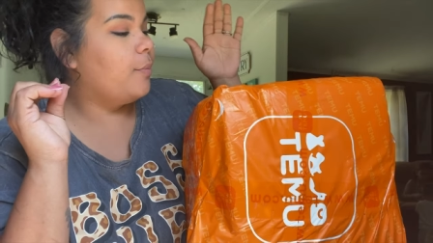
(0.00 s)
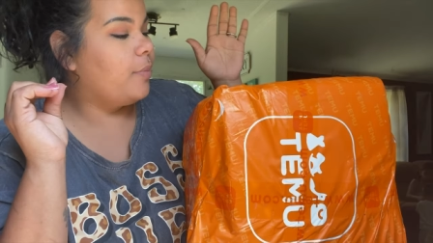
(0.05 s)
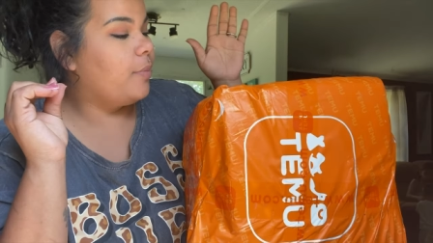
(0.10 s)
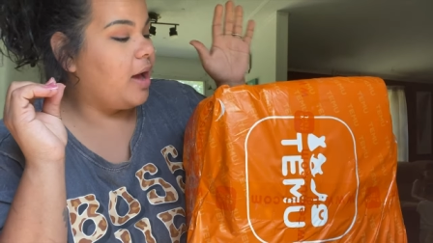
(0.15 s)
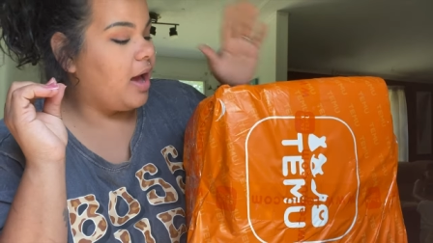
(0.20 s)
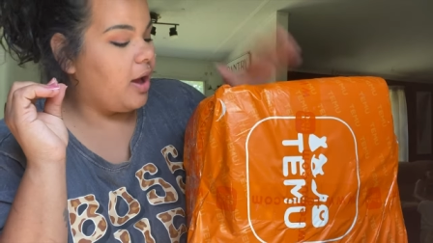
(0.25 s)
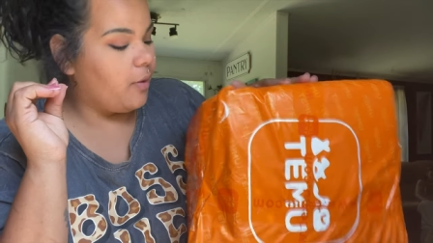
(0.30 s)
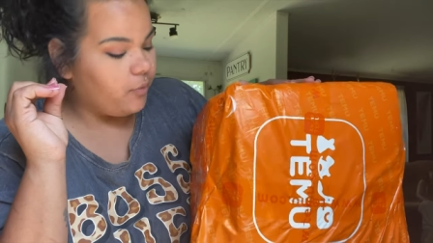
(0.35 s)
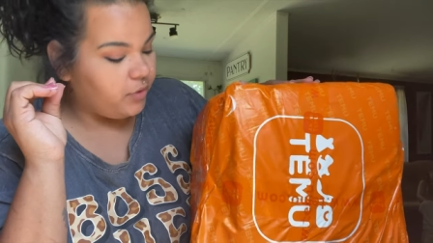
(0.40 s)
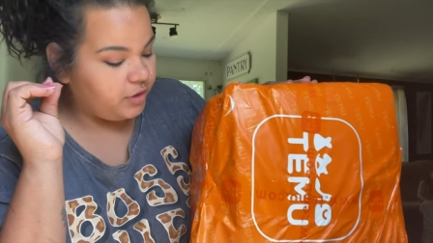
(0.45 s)
but
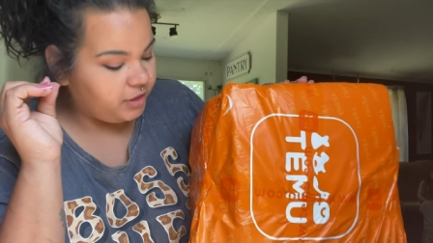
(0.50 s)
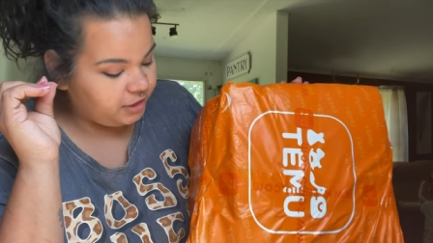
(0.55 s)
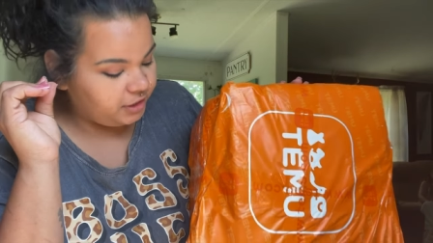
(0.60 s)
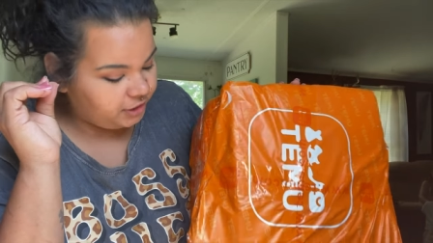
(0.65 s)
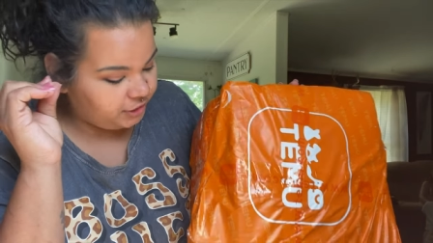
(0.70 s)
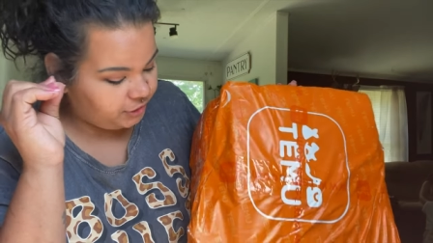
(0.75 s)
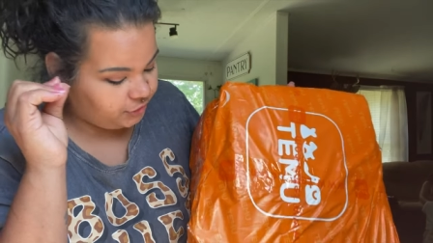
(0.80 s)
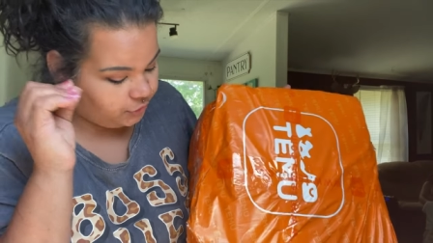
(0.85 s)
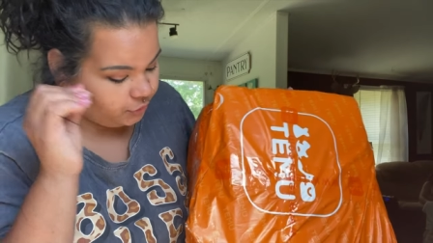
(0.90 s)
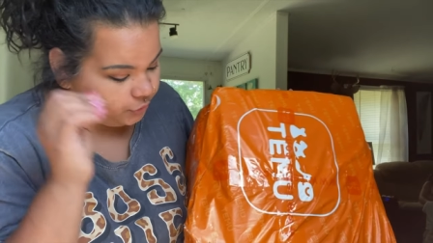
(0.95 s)
I wanted
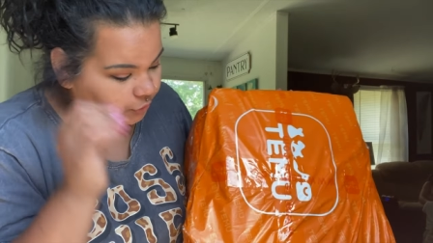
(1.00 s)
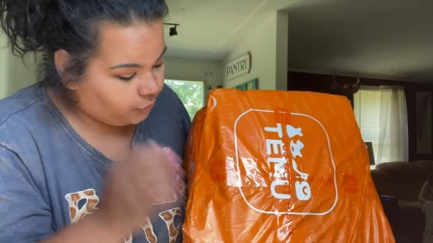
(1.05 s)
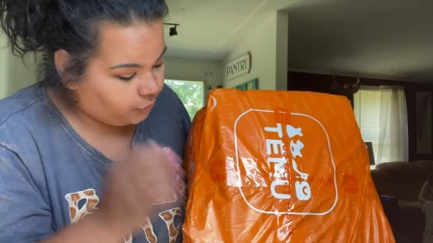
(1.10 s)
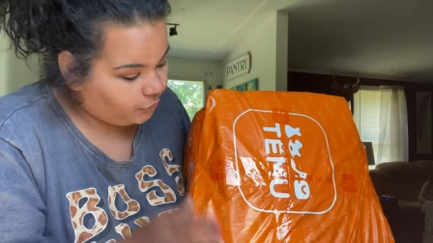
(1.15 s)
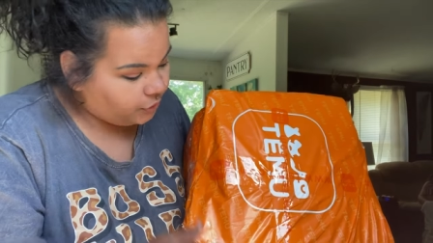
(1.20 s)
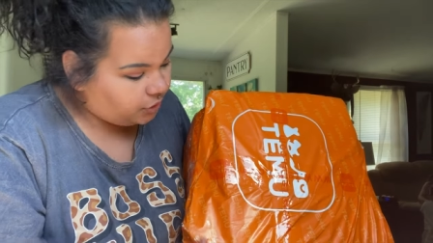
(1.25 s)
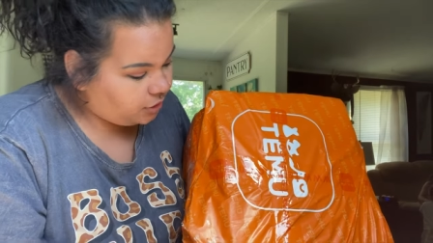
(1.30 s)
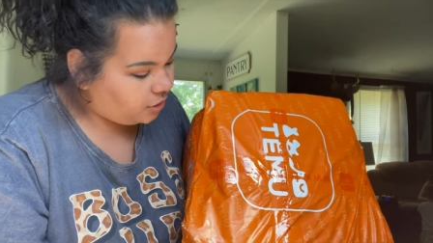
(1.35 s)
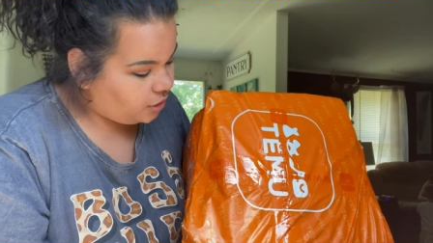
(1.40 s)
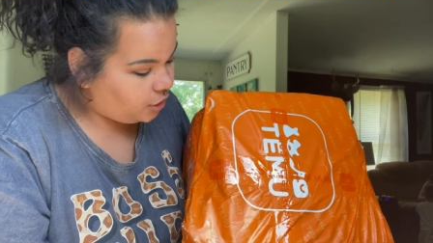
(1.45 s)
to do
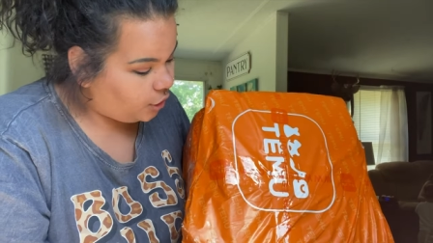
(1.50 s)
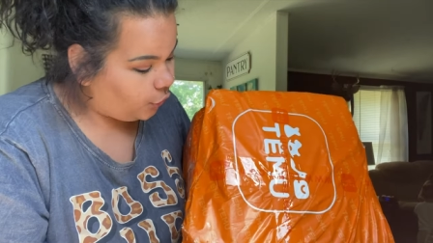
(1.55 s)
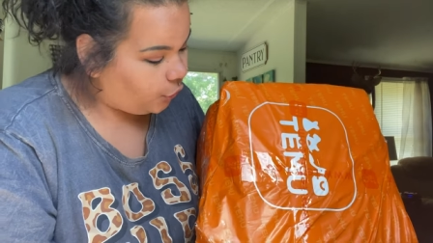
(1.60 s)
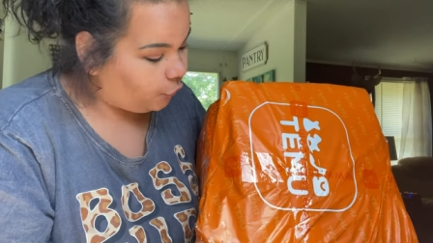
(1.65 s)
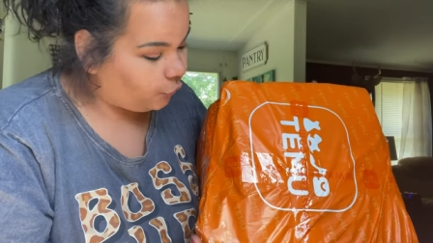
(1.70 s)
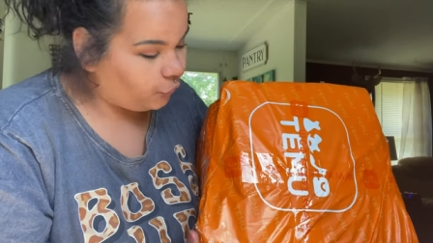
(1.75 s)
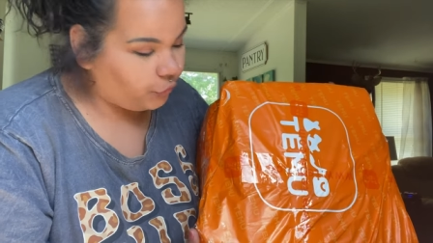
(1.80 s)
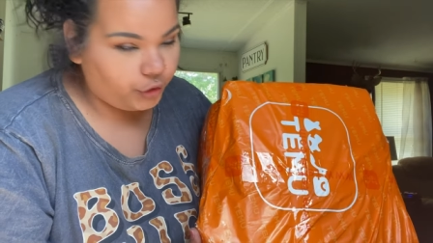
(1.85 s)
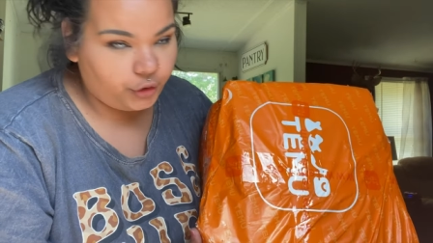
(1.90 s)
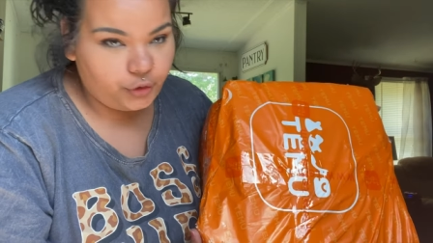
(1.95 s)
a
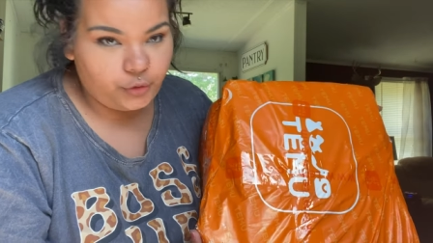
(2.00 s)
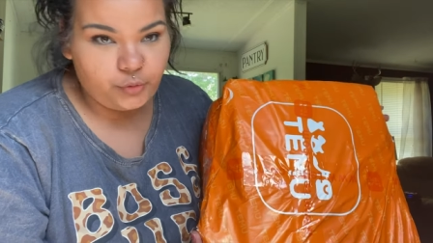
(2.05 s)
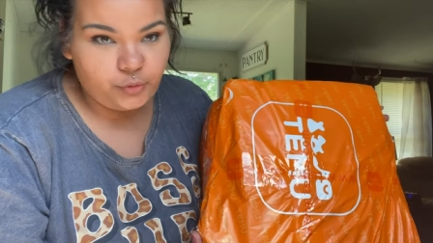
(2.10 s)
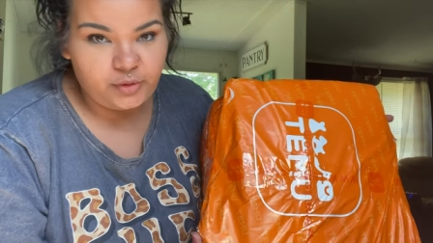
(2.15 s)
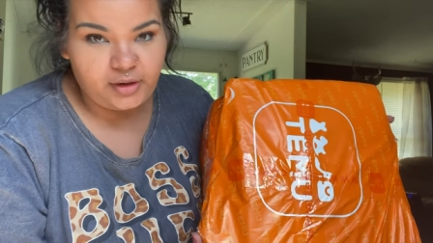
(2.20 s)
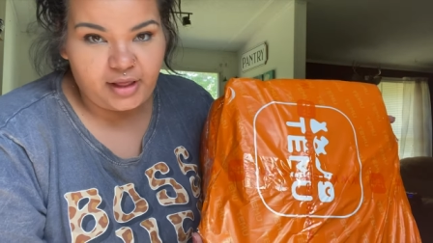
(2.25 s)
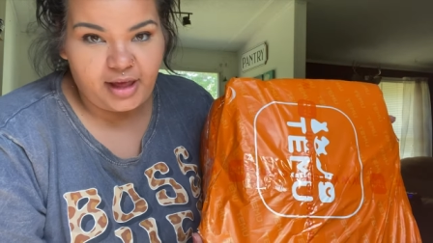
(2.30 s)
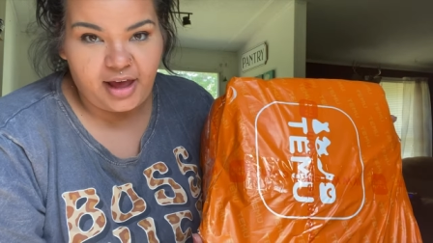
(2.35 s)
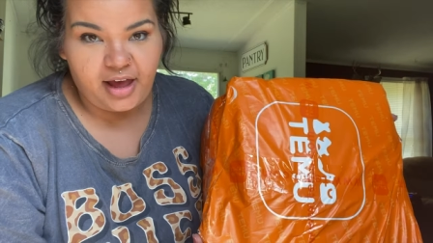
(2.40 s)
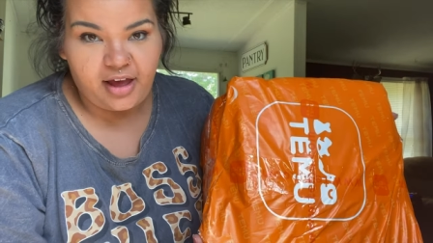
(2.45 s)
real
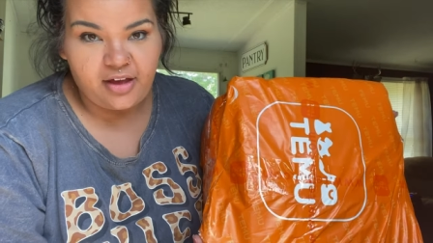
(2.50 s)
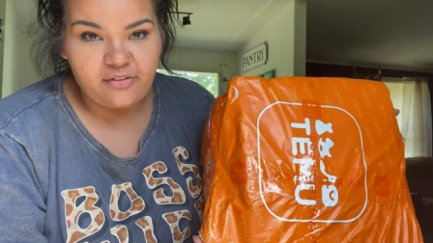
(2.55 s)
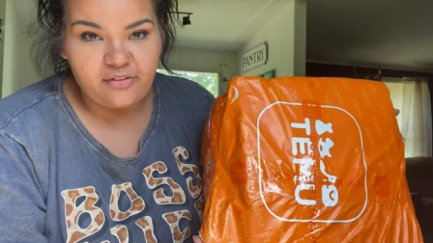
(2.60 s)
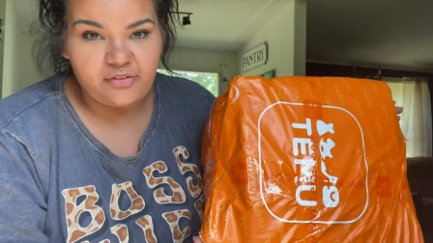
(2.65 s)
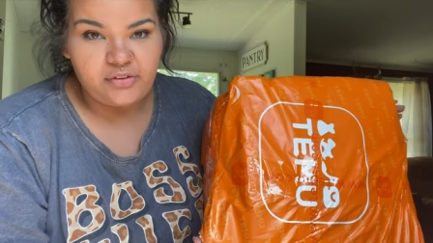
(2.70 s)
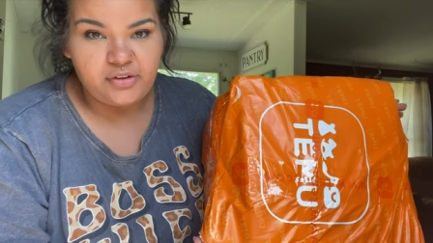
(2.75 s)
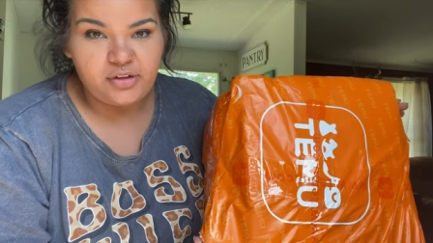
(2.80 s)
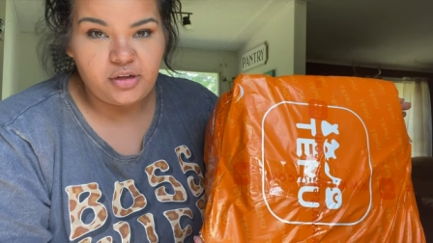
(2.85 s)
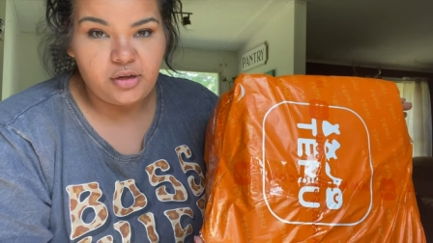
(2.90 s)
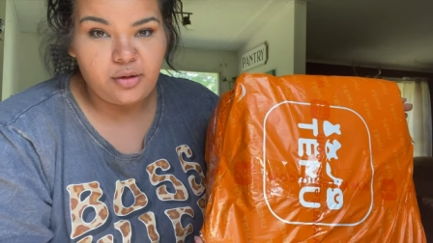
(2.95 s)
live
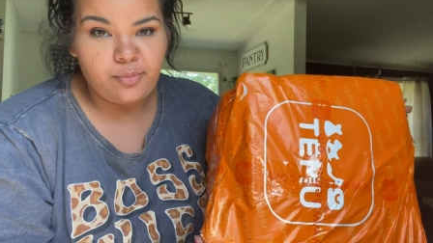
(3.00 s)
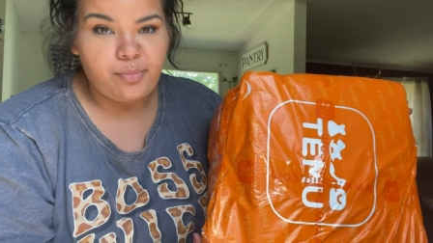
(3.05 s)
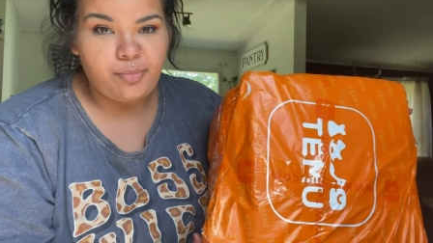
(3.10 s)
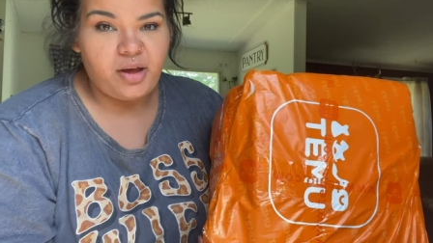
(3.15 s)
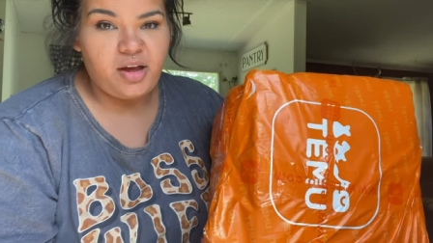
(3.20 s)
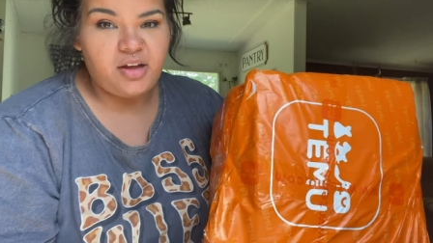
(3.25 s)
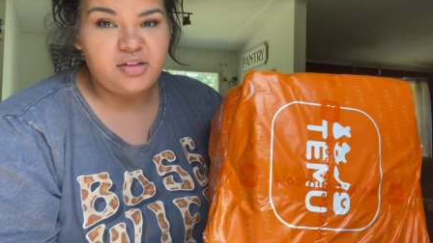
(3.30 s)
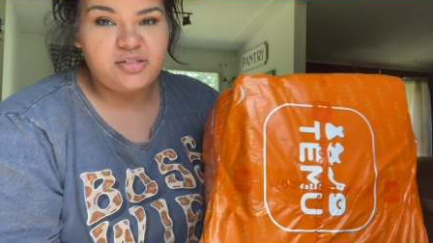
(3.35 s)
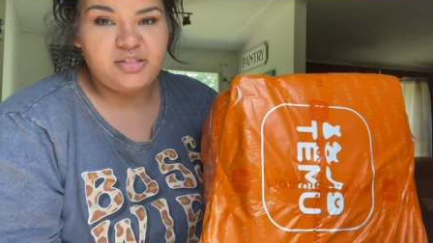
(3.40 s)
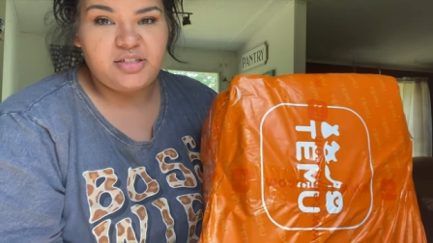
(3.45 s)

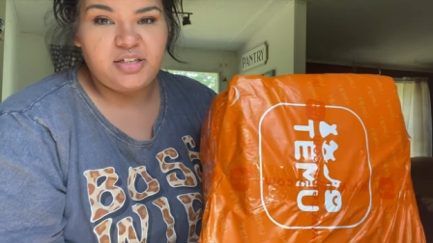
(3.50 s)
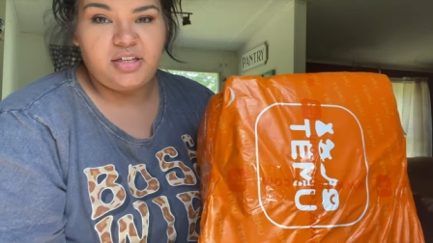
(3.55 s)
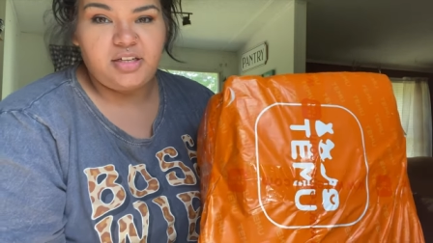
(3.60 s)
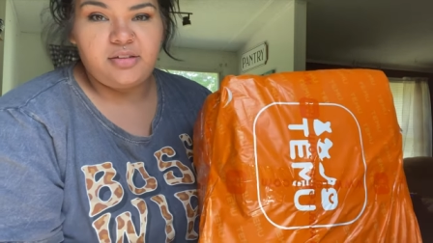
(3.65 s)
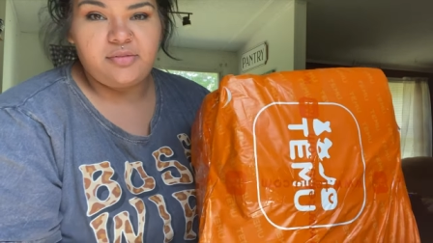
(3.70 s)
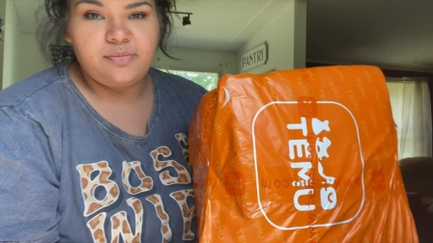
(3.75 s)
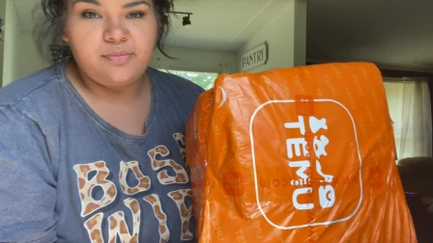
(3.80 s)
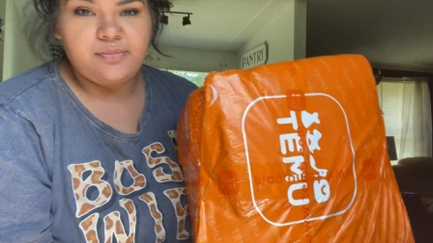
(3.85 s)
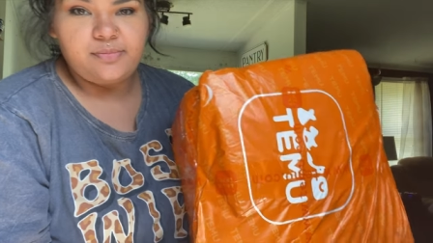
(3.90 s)
unboxing.